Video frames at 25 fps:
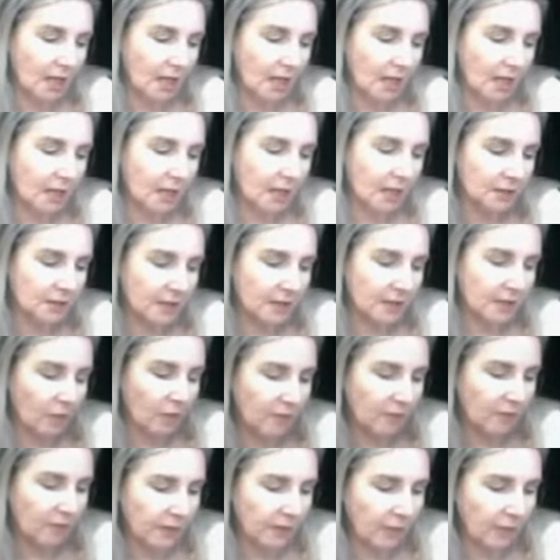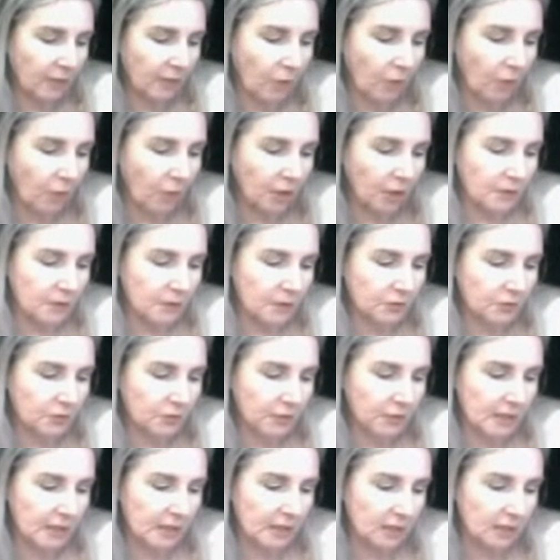Each cell within our body is a
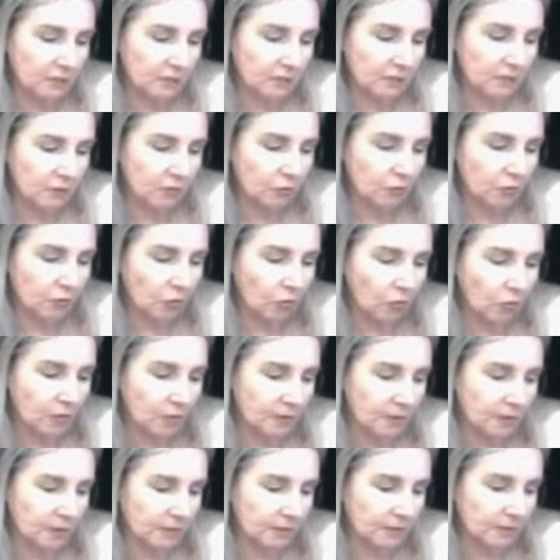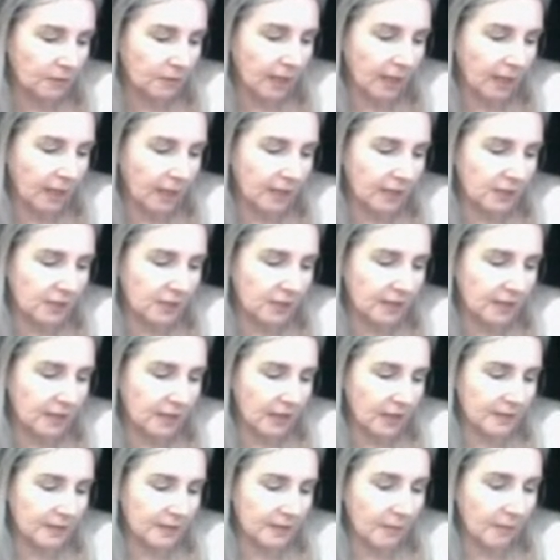unique individual organism, and each
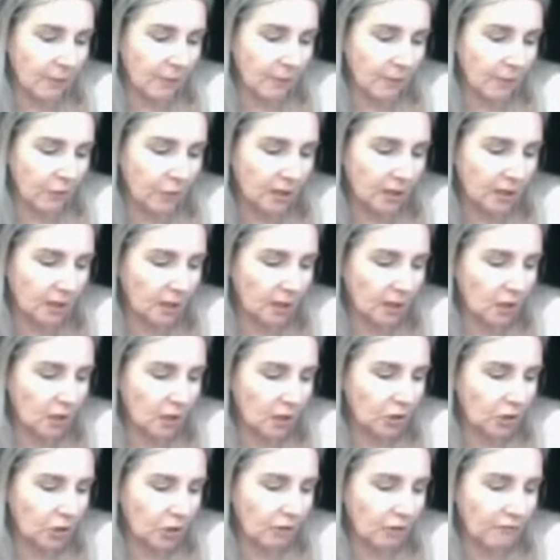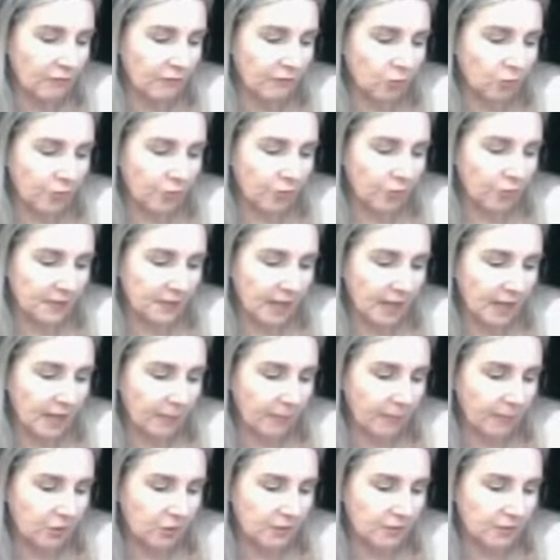cell has memory. You have drawn this
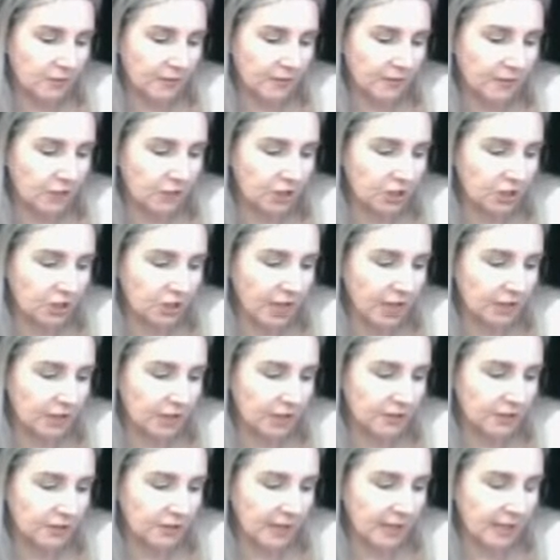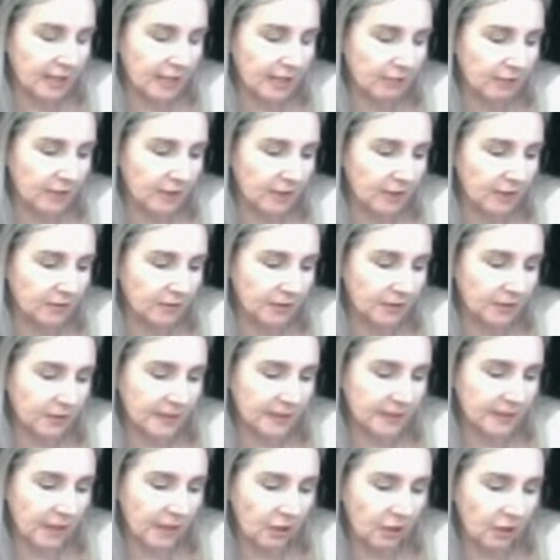card because there are changes taking place on a
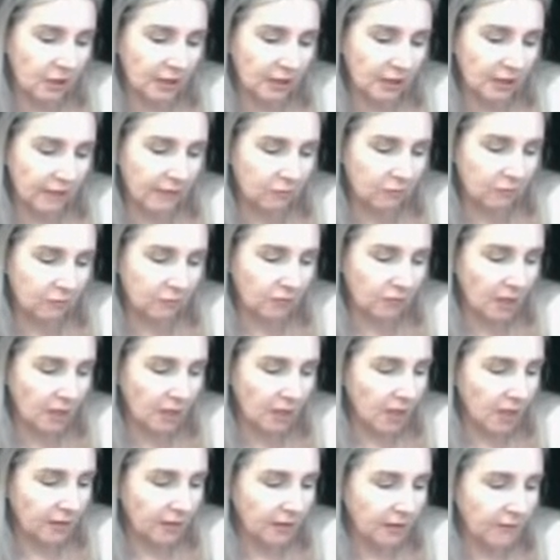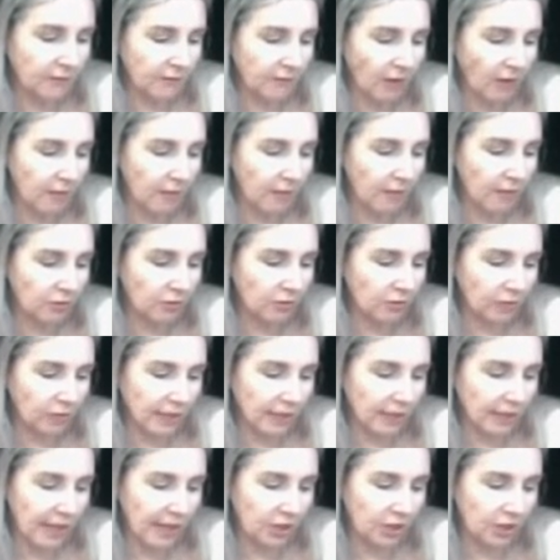cellular level. The vibrant
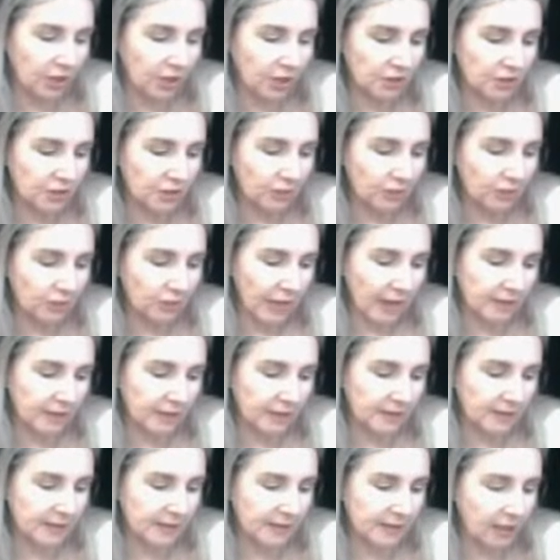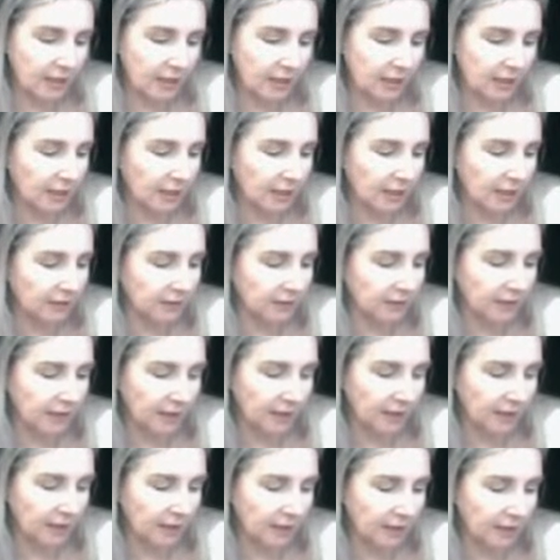green energy surrounding the cell in
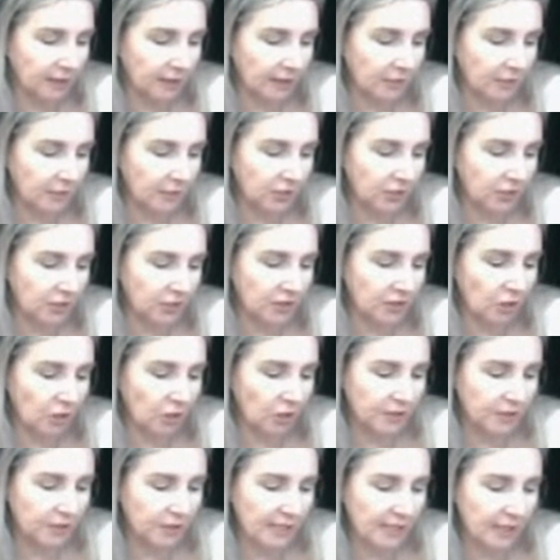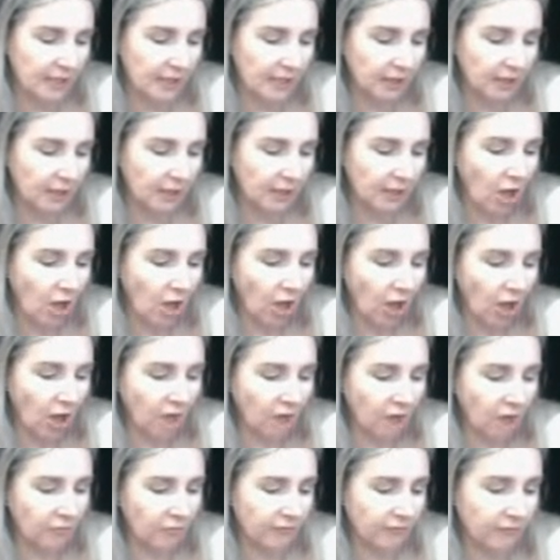the image denotes healing
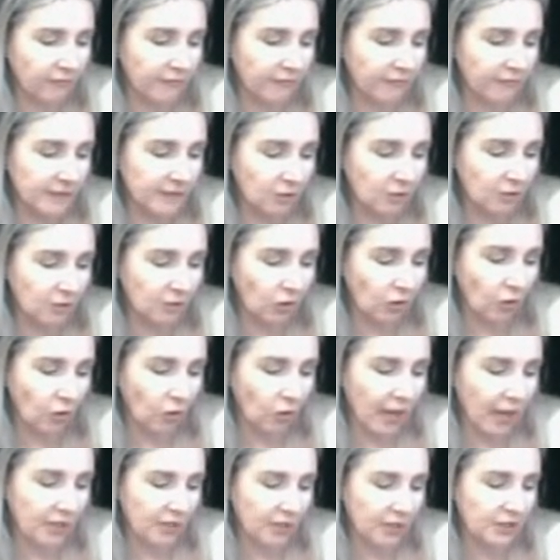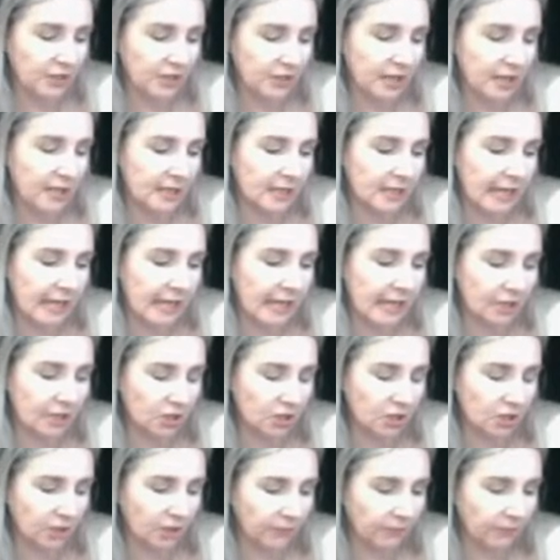either of a physical or energetic
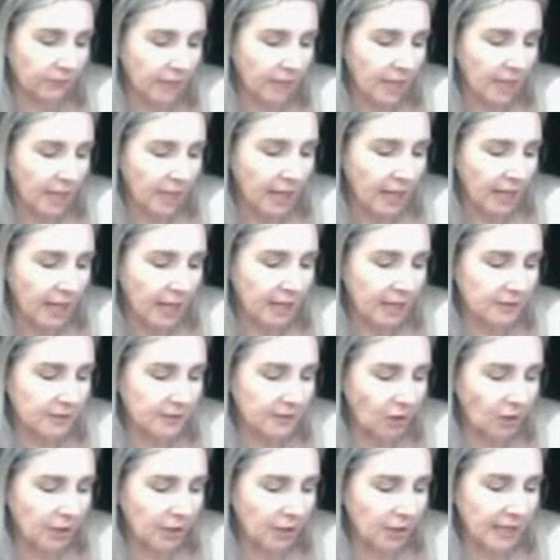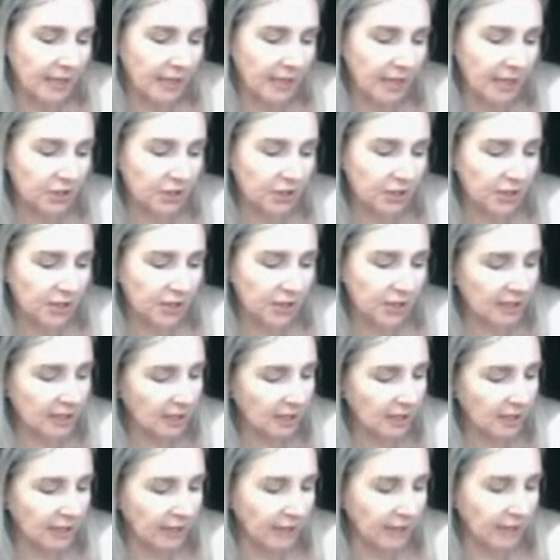nature. It is on an energetic
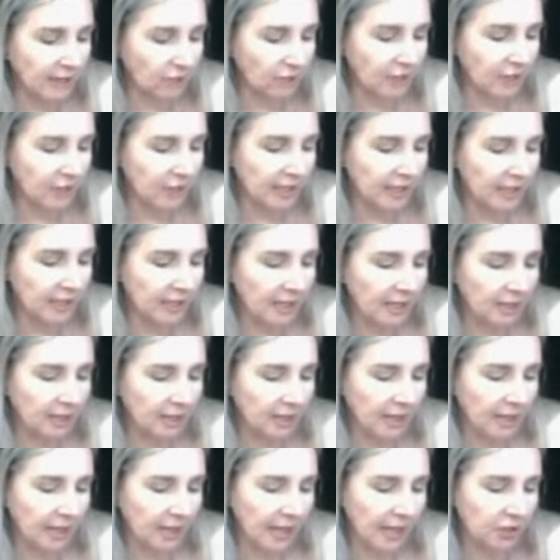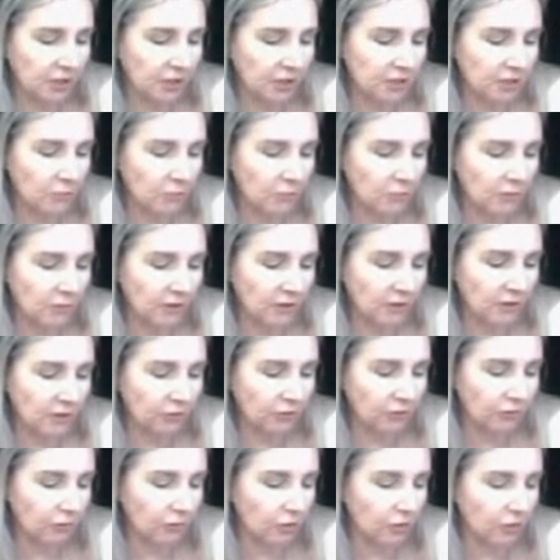level that healing energy moving
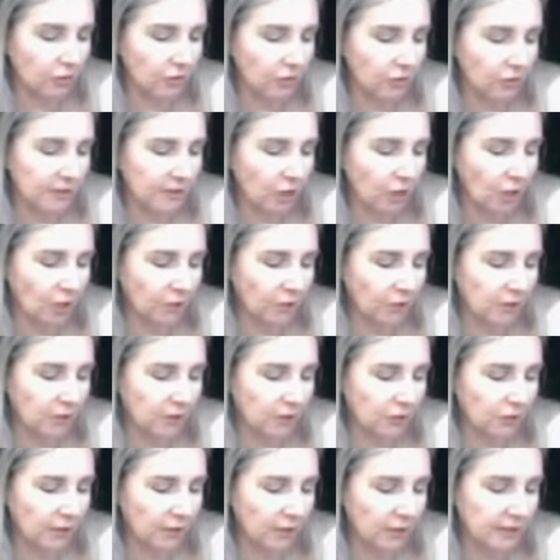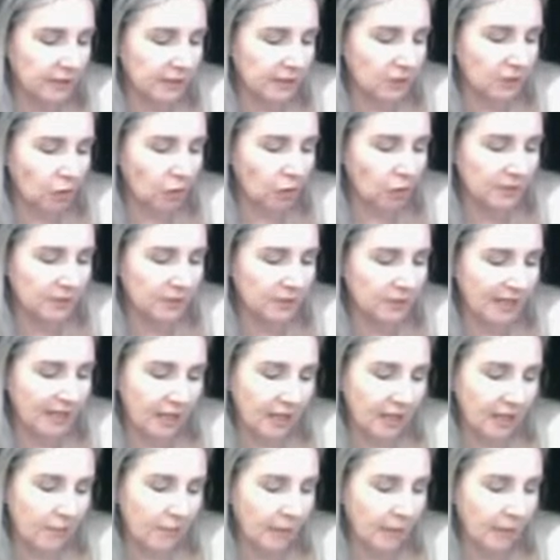through you is helping to release old
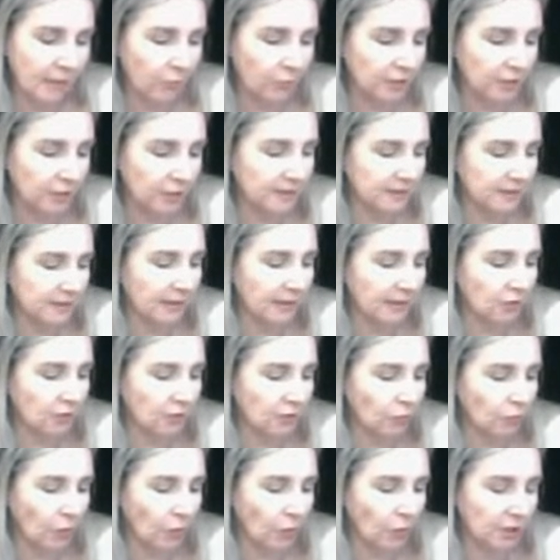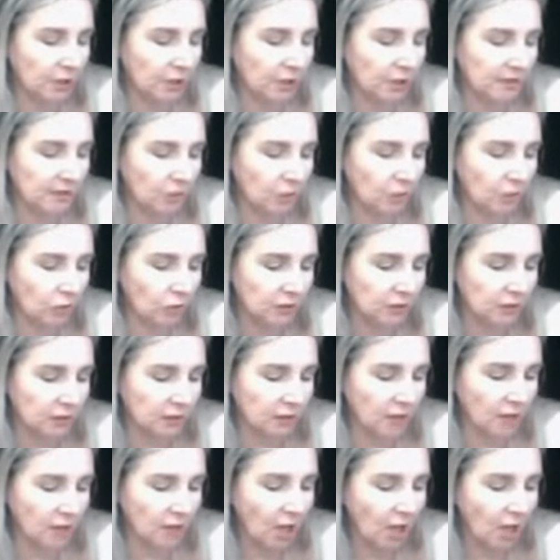cellular memories that your body is holding.